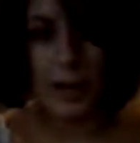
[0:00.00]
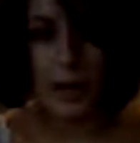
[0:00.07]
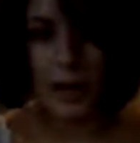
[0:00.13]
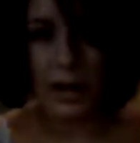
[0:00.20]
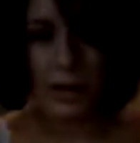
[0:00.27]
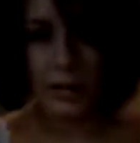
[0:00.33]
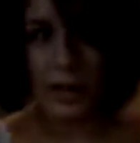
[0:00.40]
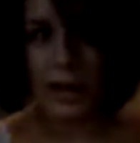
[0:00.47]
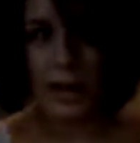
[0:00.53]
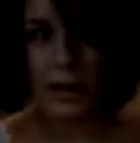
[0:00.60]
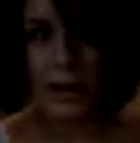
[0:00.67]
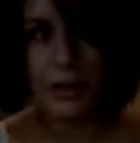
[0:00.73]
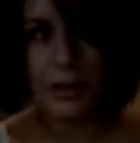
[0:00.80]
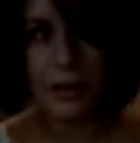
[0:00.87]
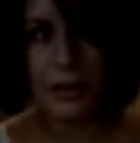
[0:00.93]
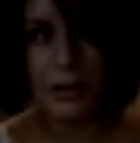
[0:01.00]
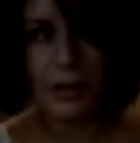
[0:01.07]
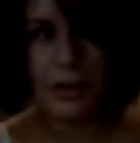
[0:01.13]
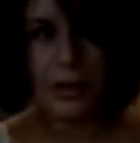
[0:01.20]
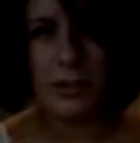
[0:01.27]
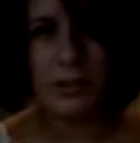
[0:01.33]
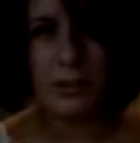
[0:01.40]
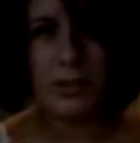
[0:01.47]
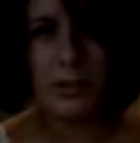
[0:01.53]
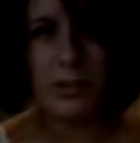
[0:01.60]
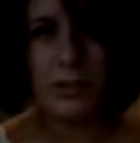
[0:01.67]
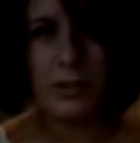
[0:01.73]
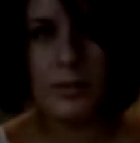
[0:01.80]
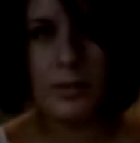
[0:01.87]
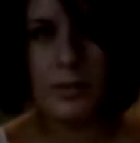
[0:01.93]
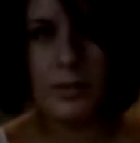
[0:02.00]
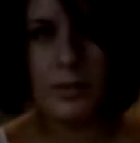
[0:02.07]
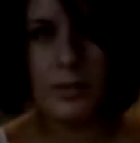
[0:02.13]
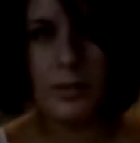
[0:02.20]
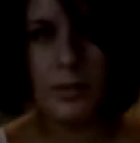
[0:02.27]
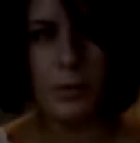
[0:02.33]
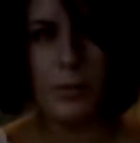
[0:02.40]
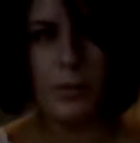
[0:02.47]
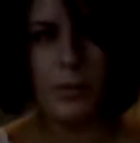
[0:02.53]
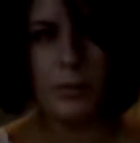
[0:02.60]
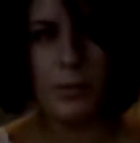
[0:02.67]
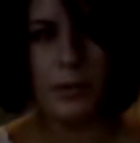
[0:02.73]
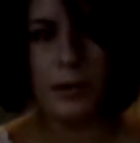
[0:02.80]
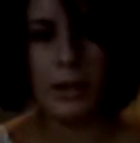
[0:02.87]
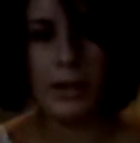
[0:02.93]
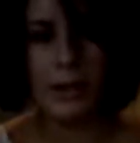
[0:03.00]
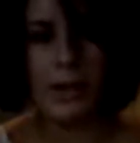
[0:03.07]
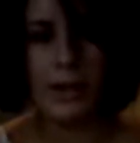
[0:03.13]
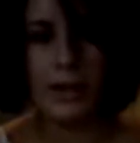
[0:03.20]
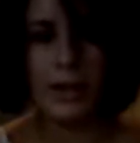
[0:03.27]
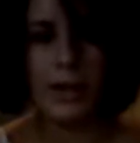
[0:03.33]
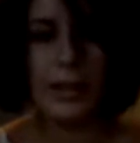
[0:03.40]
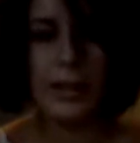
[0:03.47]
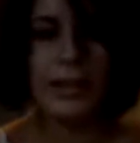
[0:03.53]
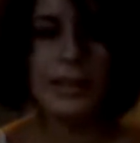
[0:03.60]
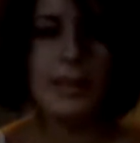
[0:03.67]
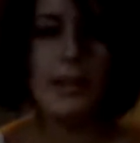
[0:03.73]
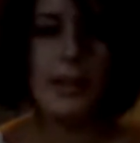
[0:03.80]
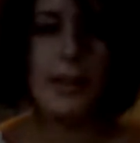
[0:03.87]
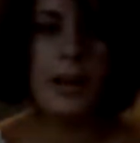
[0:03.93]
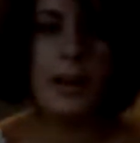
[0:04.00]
by Thornton Miller, I think it is.